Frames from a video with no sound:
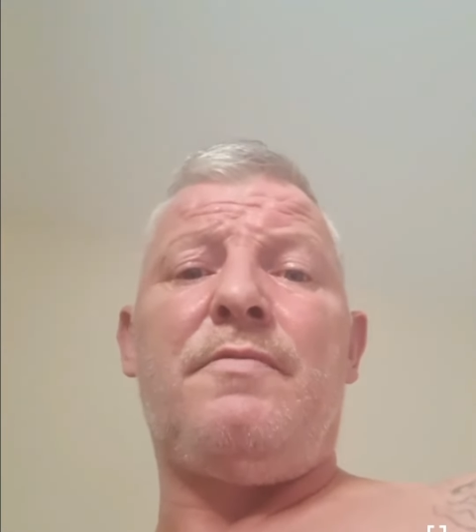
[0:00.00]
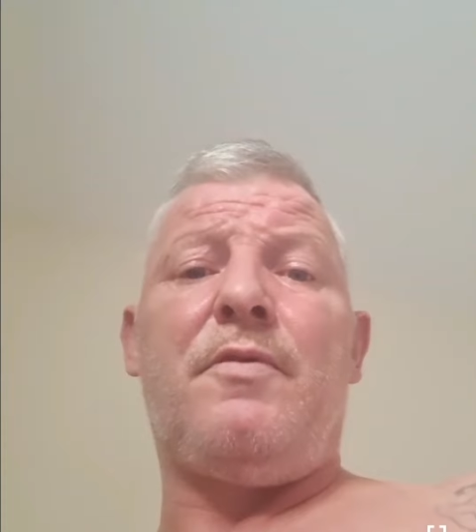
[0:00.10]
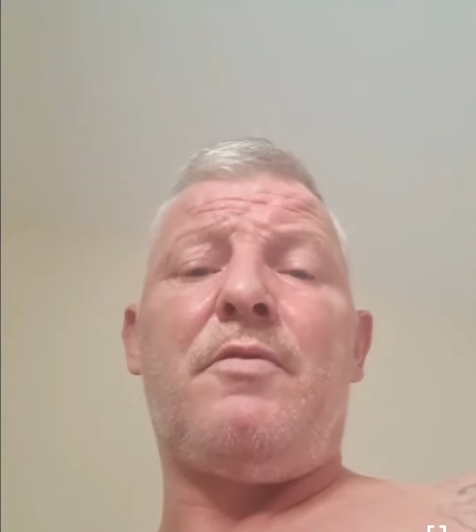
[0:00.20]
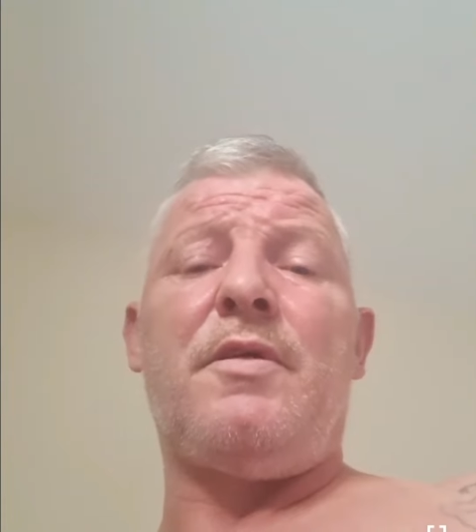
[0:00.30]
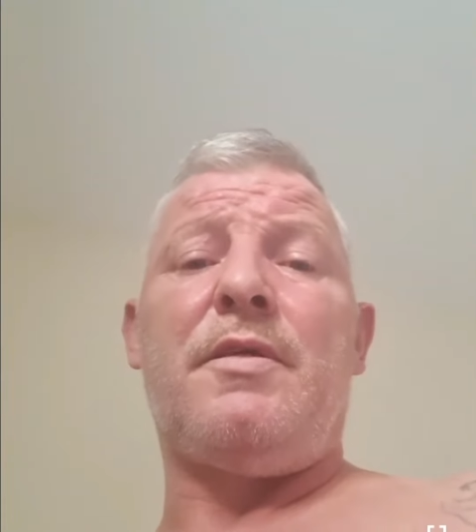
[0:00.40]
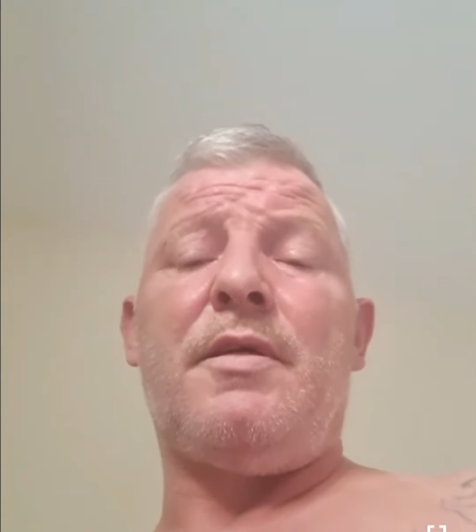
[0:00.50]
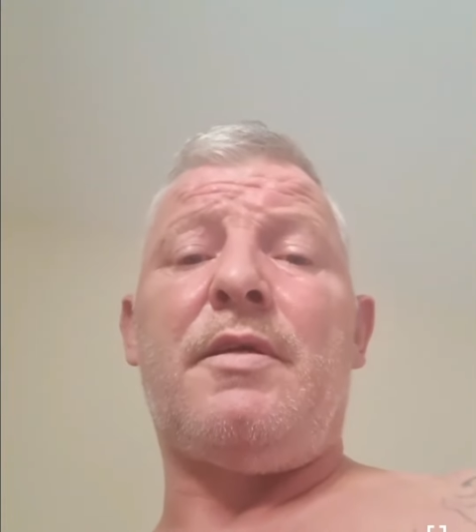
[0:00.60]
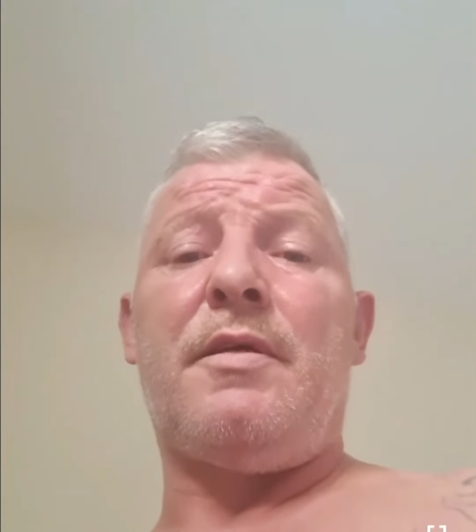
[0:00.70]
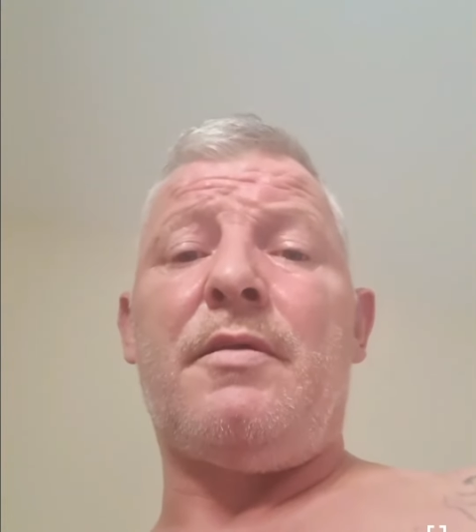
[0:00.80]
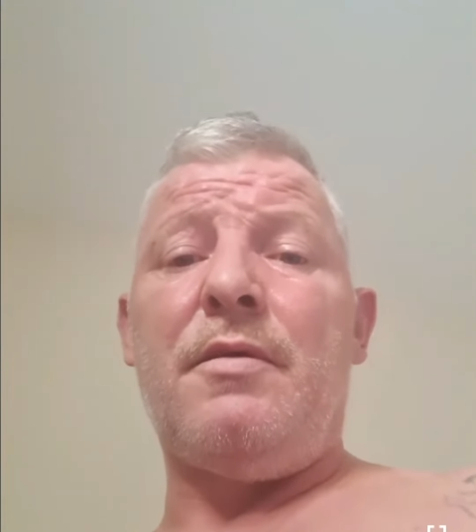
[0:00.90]
fucking
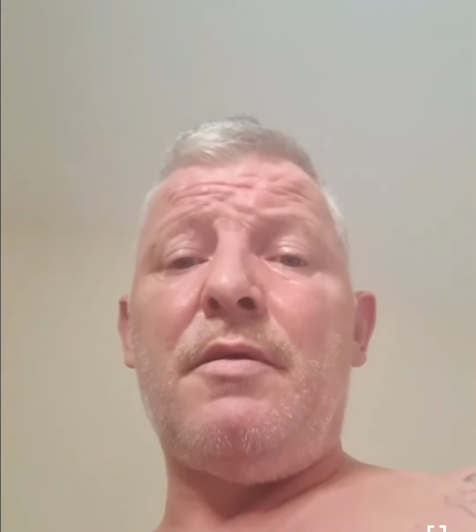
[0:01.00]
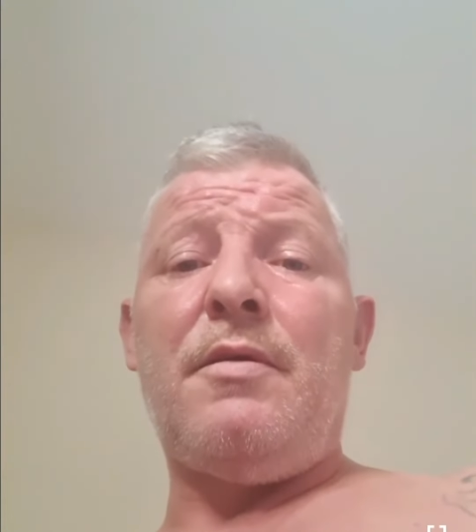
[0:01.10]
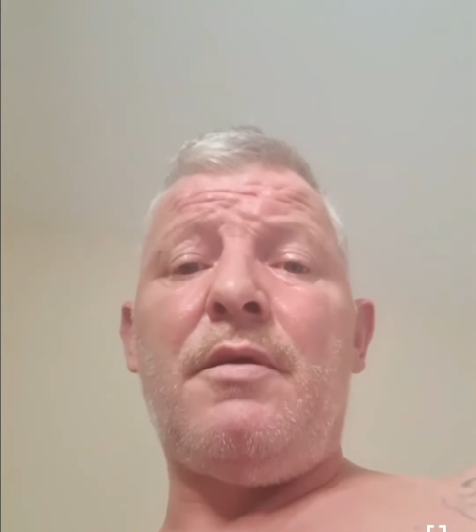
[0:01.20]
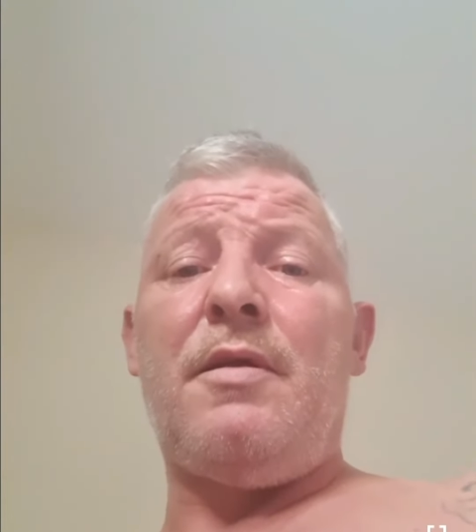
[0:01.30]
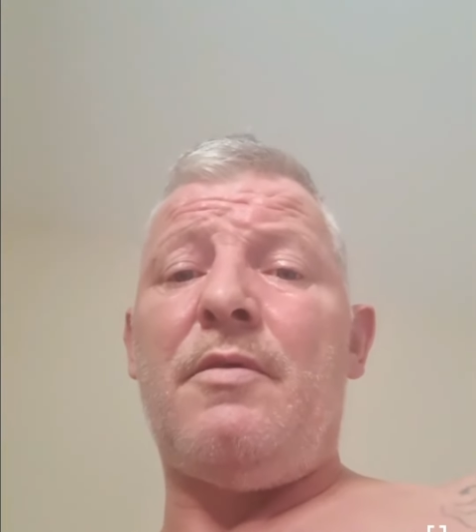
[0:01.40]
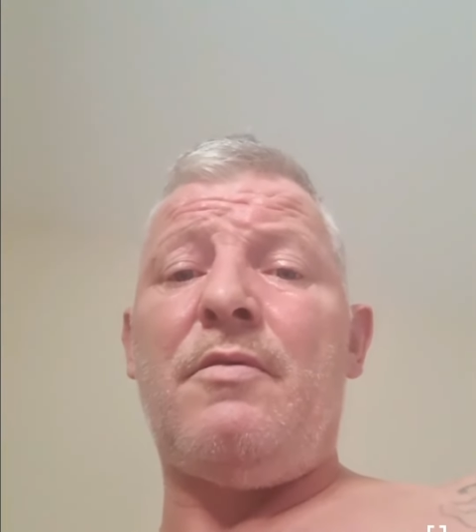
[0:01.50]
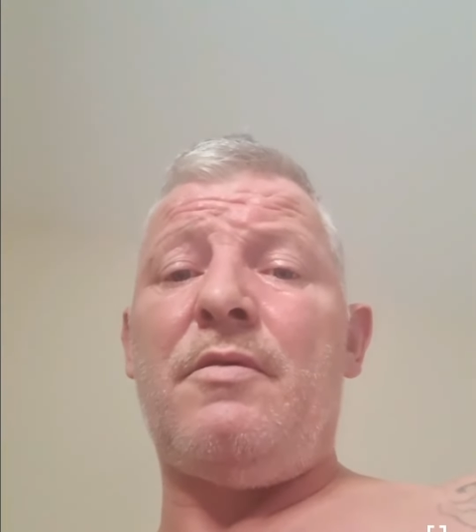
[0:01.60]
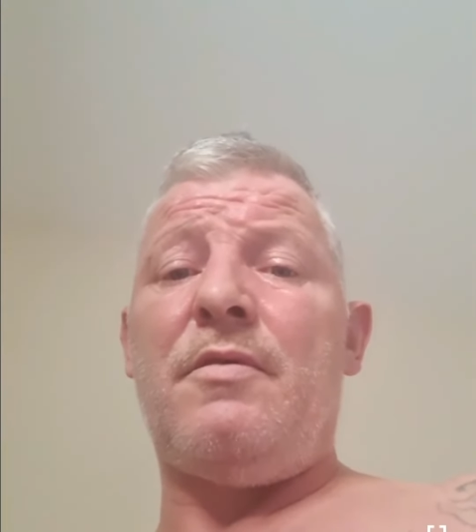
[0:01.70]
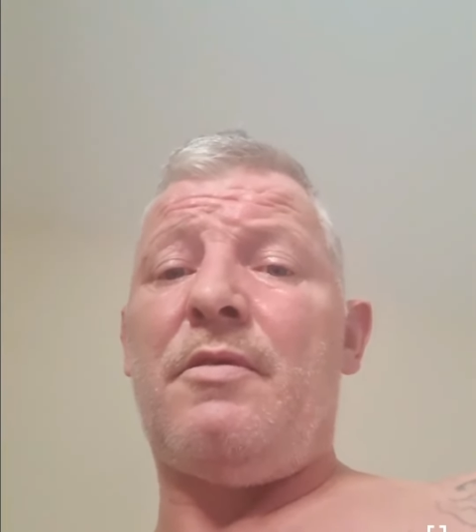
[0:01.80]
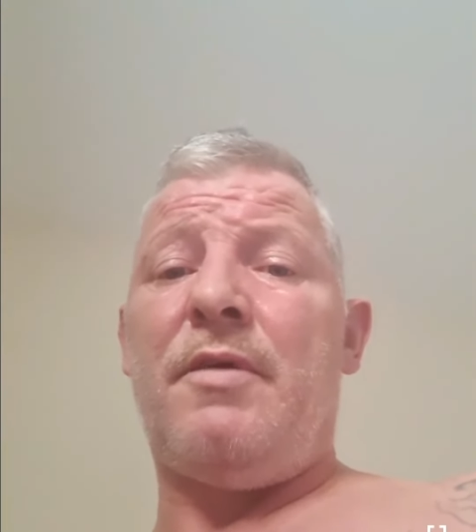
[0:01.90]
taking. And I
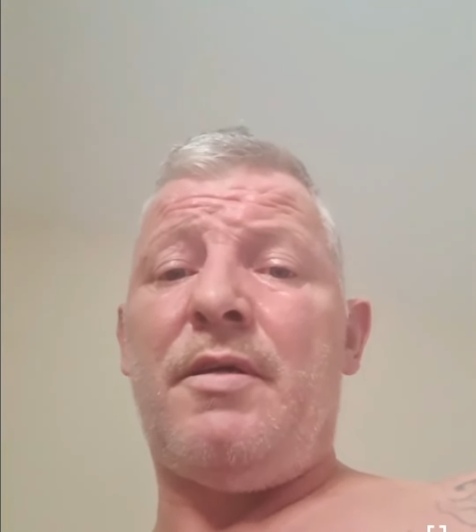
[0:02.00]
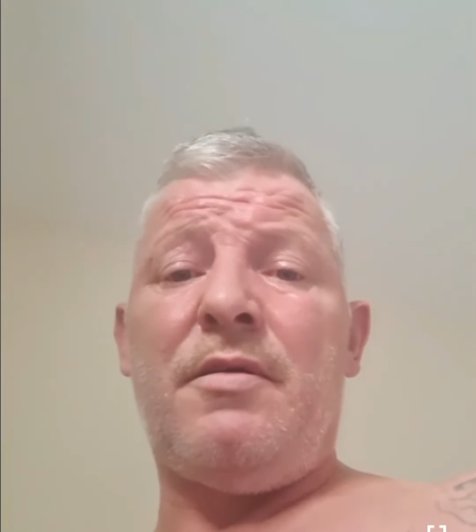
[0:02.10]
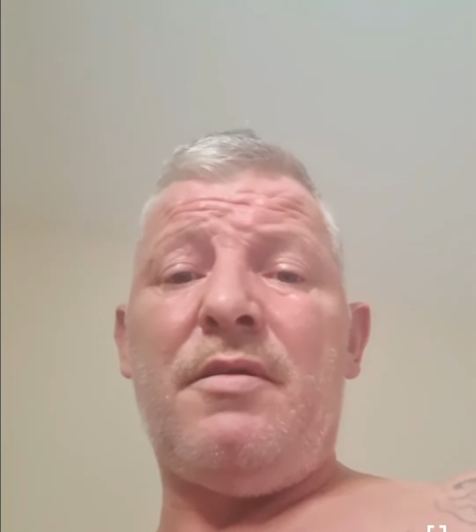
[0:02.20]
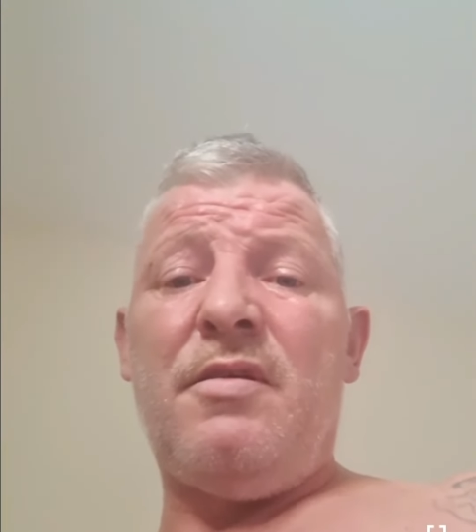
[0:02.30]
don't, Craig,